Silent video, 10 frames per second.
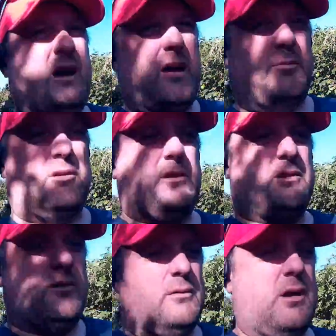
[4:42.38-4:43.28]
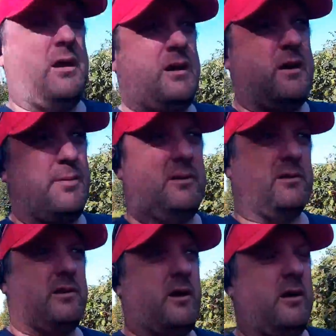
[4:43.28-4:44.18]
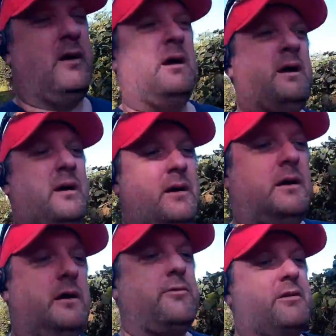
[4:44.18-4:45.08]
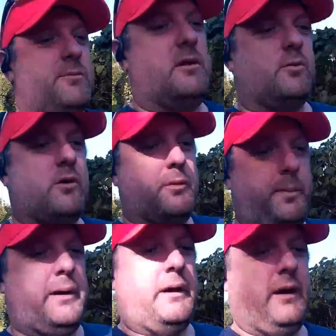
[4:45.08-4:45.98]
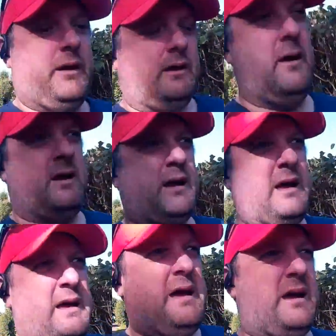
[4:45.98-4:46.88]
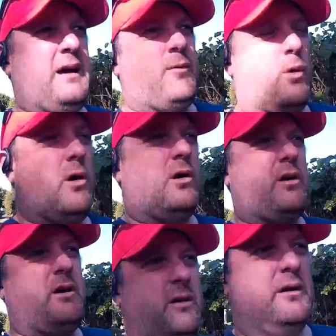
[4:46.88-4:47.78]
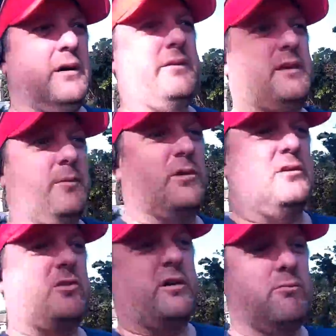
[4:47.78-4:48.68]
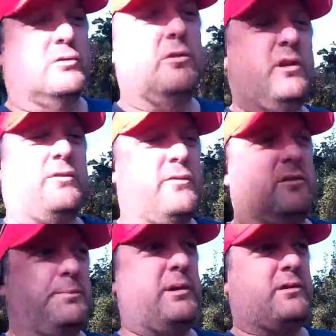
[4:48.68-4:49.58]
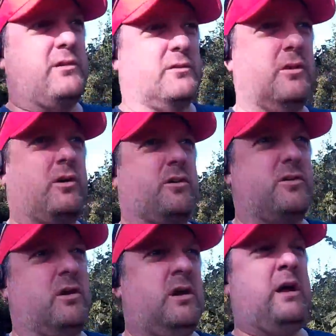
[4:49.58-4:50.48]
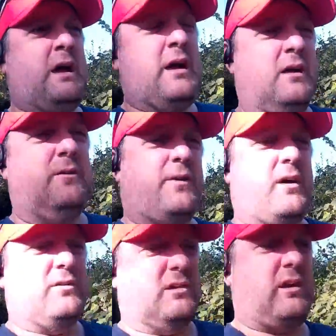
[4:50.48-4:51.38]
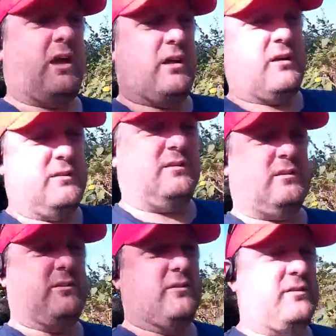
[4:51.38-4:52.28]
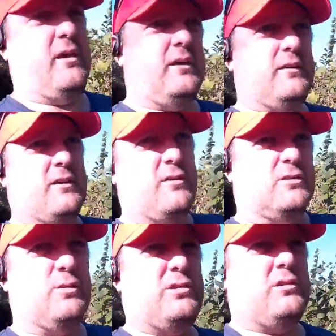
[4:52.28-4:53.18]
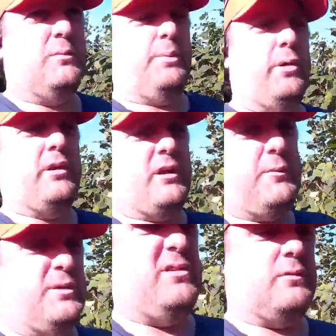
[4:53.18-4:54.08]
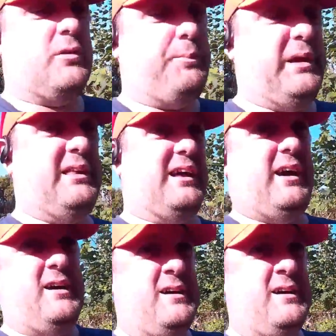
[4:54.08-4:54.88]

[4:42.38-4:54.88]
I'm going to do basically a 3-minute warm-up walk, and then I'm going to try and run for basically as far as I can. I did this the other day and I got to a certain point and I basically want to beat that